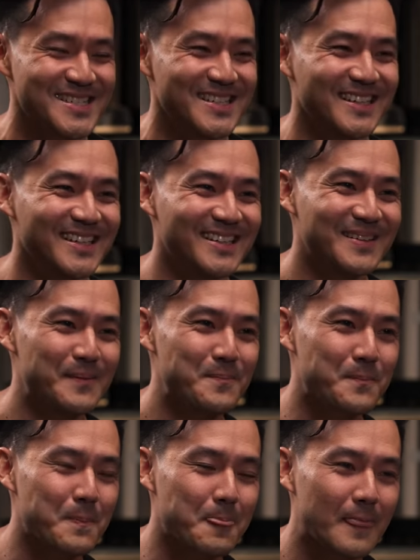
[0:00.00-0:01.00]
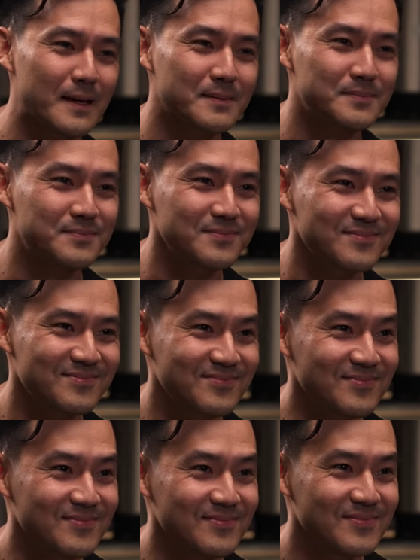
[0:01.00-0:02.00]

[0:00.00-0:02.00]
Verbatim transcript: I, remember having like a girlfriend in first